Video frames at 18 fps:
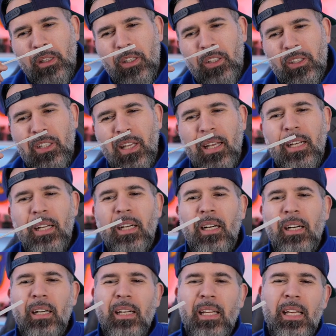There's like
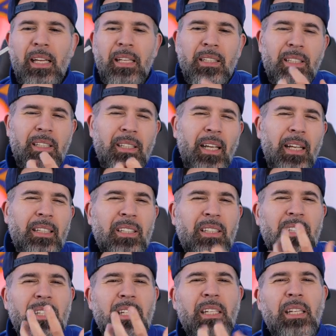a
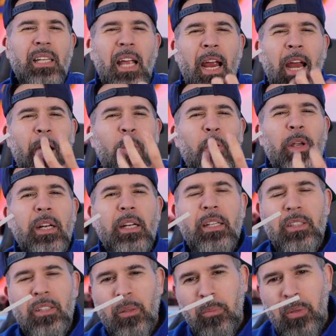incense-y
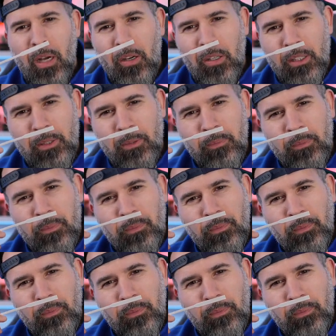airiness about it.